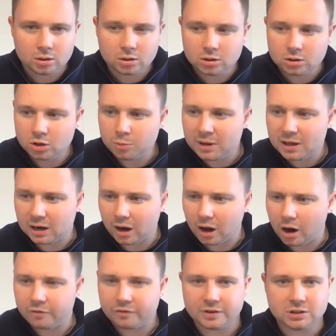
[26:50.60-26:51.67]
you'd be a
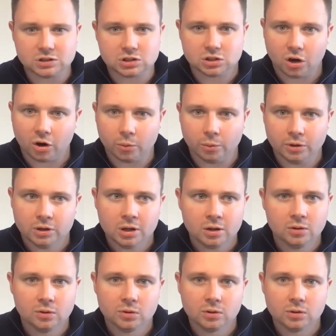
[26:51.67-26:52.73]
laughing stock, wouldn't you?
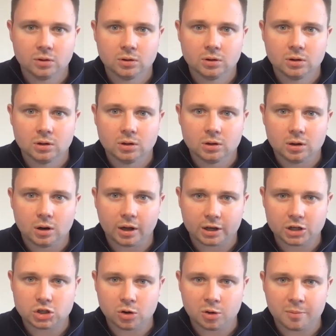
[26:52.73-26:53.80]
Like,
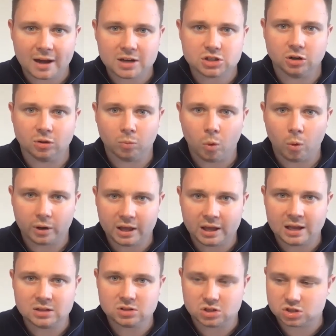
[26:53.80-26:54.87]
could you imagine walking
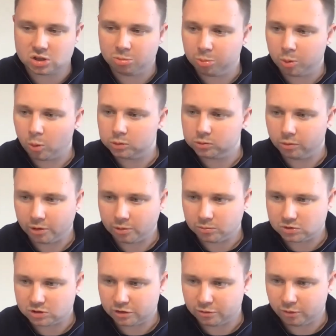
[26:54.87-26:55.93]
into some
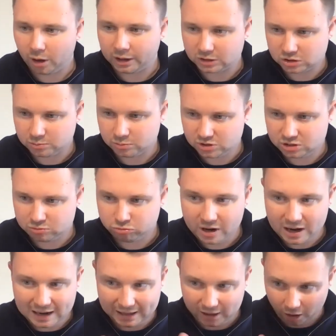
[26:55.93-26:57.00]
boardrooms of like some
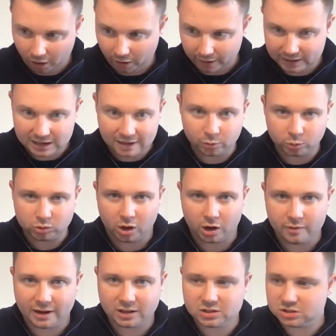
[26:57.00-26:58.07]
really high level
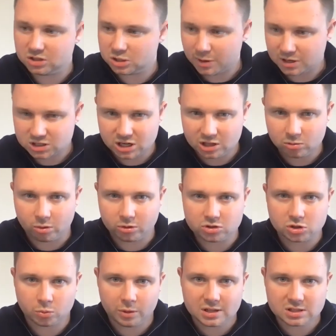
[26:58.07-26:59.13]
directors, especially the ones
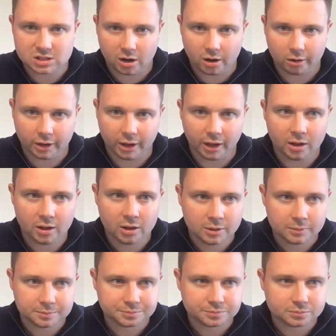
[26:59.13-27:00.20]
that we target,
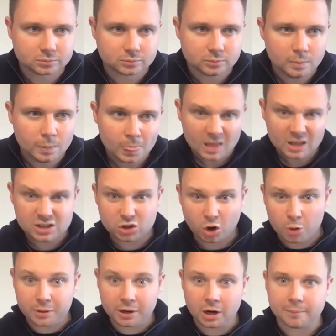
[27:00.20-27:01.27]
just
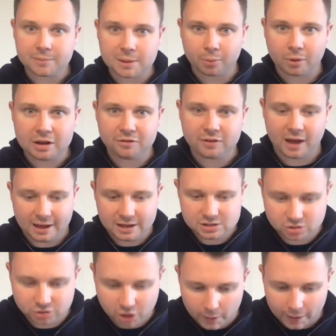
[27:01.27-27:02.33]
opening up your briefcase
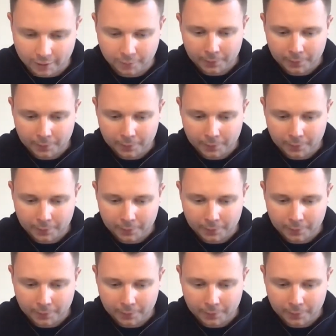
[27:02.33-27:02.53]
and going,